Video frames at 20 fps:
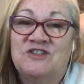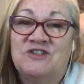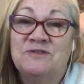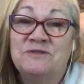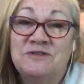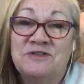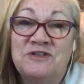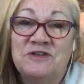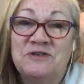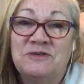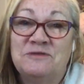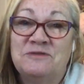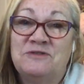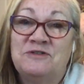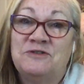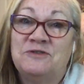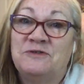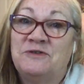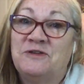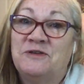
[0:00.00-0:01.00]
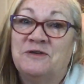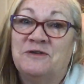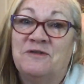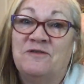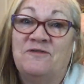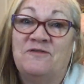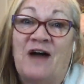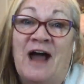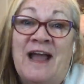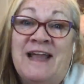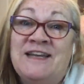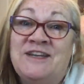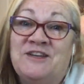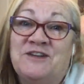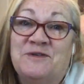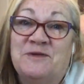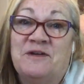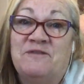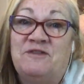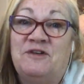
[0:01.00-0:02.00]
Choose you. Do you. Find
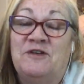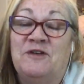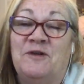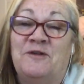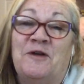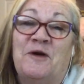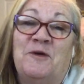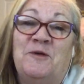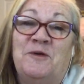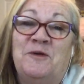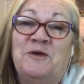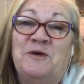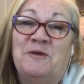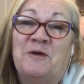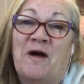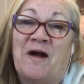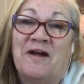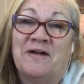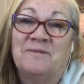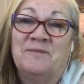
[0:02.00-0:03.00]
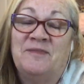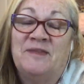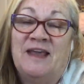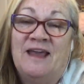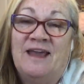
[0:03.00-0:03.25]
you if you don't know who you are.